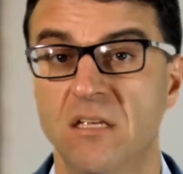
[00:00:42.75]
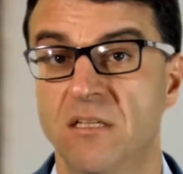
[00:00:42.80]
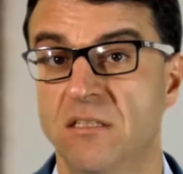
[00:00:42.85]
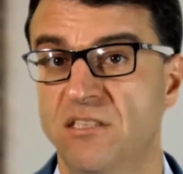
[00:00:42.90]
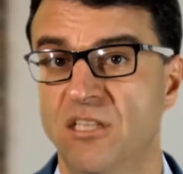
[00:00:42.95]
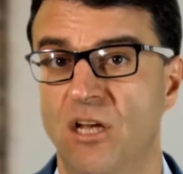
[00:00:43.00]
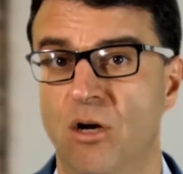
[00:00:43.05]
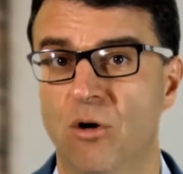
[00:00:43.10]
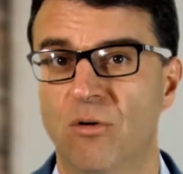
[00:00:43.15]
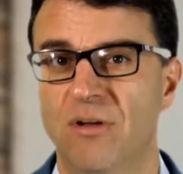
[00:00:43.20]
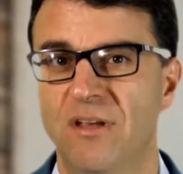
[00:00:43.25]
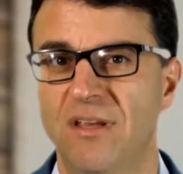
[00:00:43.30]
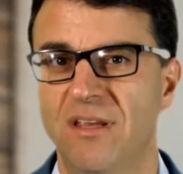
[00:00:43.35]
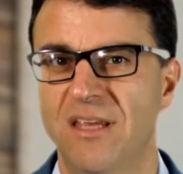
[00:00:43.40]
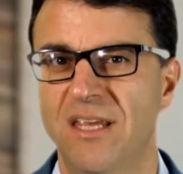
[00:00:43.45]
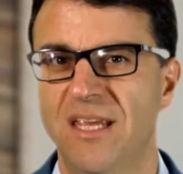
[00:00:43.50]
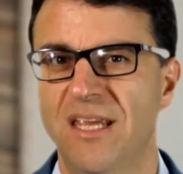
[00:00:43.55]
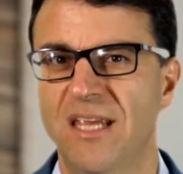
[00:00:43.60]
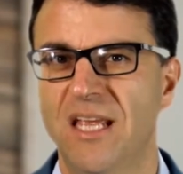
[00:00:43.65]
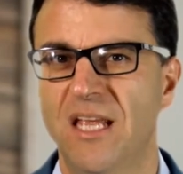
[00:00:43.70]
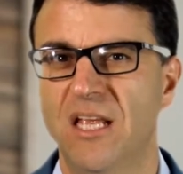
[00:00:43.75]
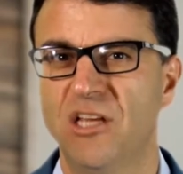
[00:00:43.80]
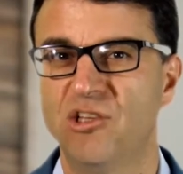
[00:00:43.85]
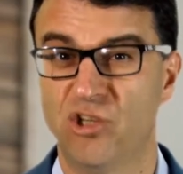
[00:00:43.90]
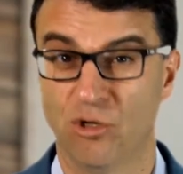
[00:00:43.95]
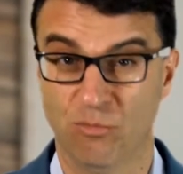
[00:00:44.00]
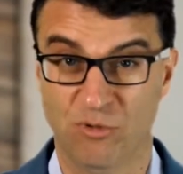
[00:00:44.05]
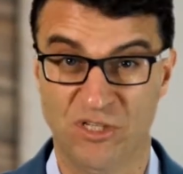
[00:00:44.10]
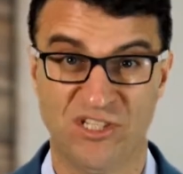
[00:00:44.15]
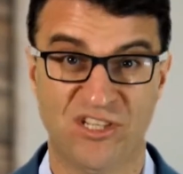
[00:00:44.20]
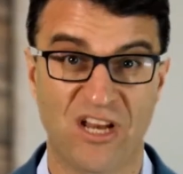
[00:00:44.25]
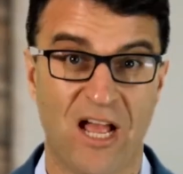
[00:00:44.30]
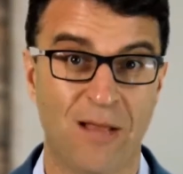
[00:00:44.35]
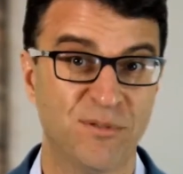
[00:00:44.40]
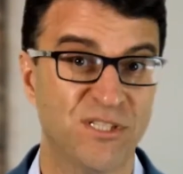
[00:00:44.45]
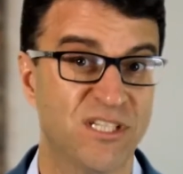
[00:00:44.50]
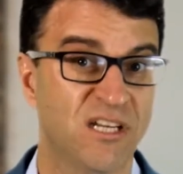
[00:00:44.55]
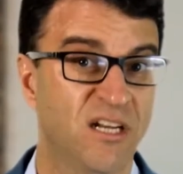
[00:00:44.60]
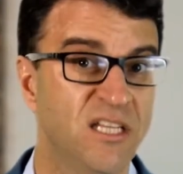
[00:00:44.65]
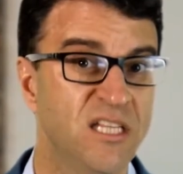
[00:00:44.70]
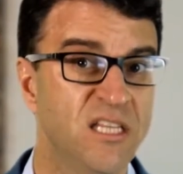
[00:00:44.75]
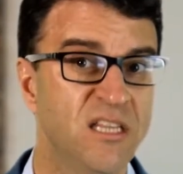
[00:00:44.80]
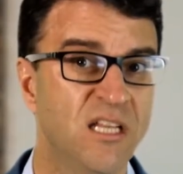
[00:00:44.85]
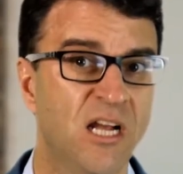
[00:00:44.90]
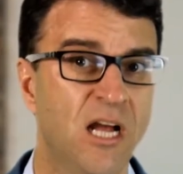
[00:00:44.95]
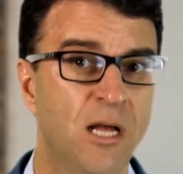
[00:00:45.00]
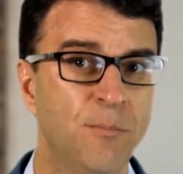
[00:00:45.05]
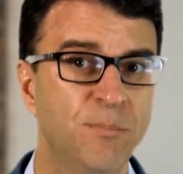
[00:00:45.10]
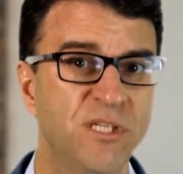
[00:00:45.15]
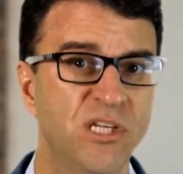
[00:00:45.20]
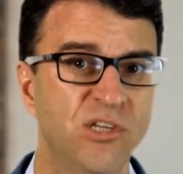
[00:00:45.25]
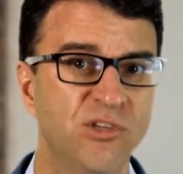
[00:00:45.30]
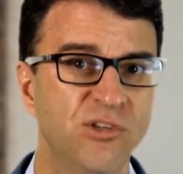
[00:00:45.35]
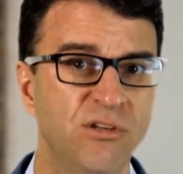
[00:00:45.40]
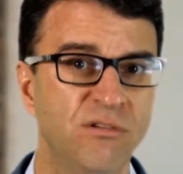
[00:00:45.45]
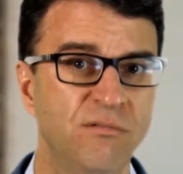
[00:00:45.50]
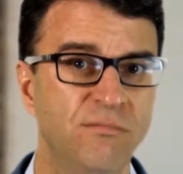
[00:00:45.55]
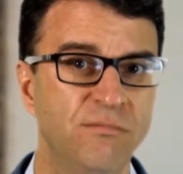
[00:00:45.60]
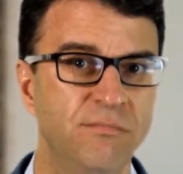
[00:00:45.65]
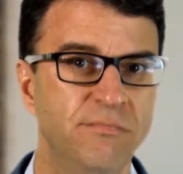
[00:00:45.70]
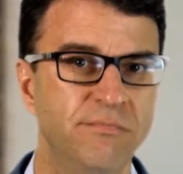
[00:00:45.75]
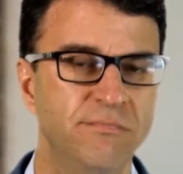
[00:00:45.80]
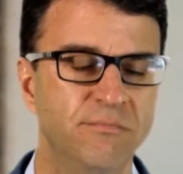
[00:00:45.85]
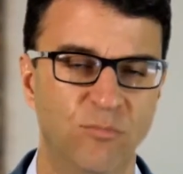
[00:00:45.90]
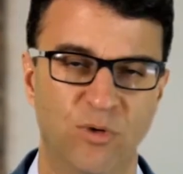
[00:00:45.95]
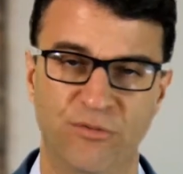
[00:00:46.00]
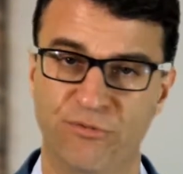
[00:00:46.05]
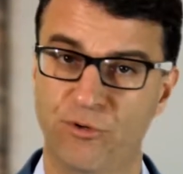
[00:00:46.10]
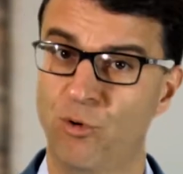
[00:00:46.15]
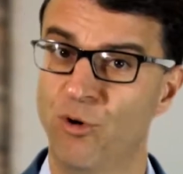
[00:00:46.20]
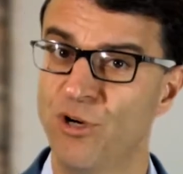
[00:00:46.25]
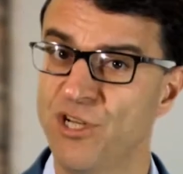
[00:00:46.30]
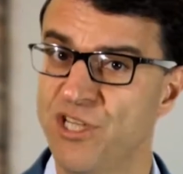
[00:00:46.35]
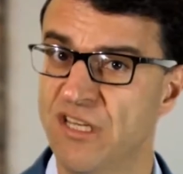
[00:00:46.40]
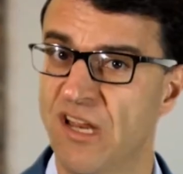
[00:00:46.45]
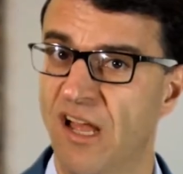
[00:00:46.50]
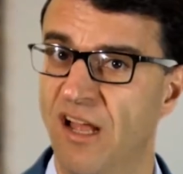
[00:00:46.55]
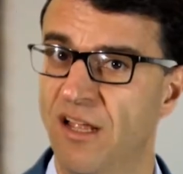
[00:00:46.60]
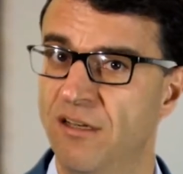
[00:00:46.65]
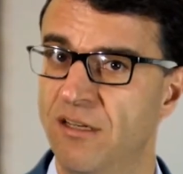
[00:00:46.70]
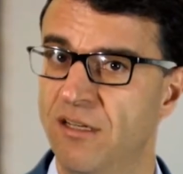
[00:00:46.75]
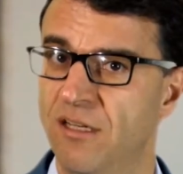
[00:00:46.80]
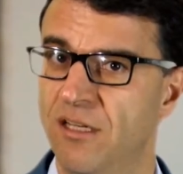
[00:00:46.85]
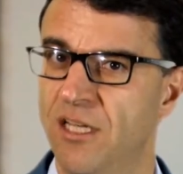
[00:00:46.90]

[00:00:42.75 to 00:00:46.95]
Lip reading: So, should we stop studying the competition? Well, of course not.